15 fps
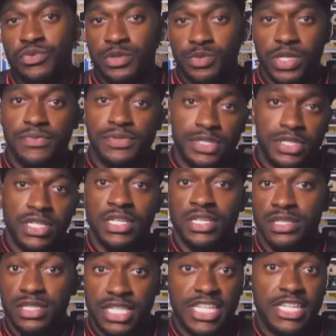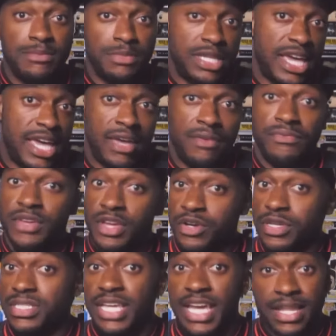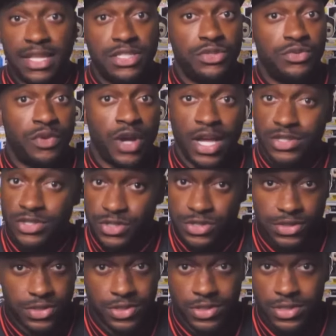we've seen teams have very talented rosters,